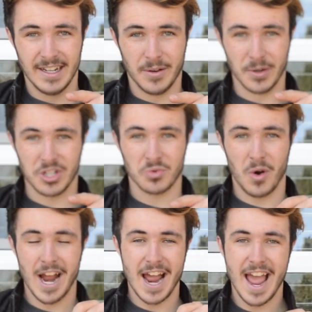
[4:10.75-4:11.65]
which is
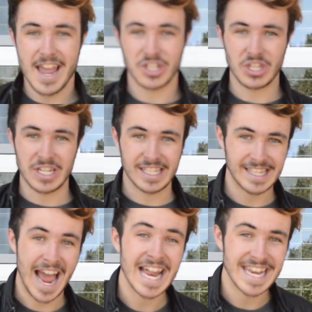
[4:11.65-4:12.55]
why I actually
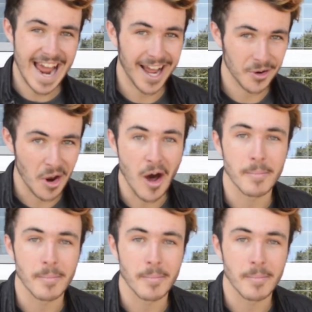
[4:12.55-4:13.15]
sat down on